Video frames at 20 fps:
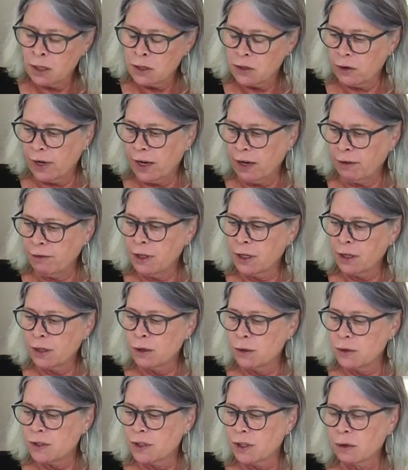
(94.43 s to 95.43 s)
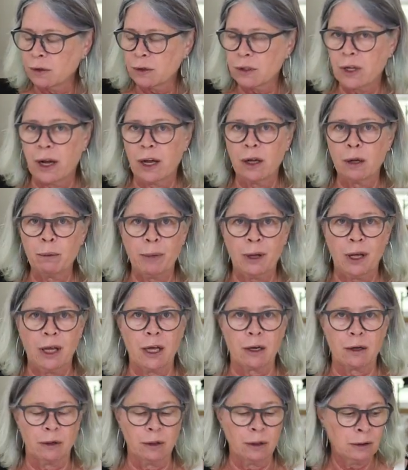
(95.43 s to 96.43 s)
So I have the acoustical tile
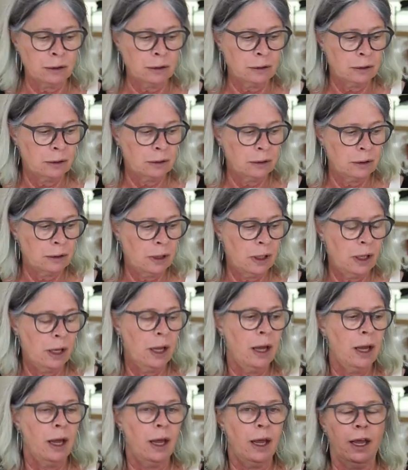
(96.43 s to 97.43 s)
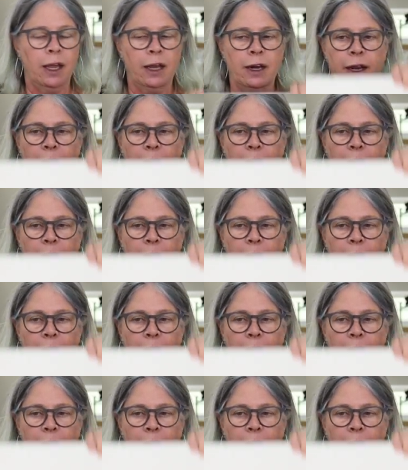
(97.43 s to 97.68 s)
panel, and